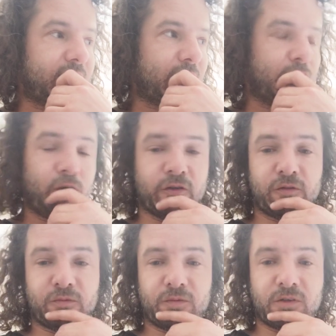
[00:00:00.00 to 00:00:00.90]
of
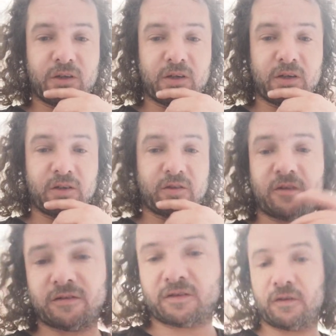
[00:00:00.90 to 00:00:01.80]
course, so
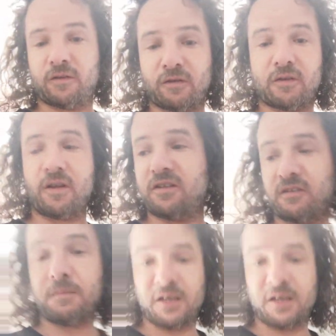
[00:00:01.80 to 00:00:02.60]
this is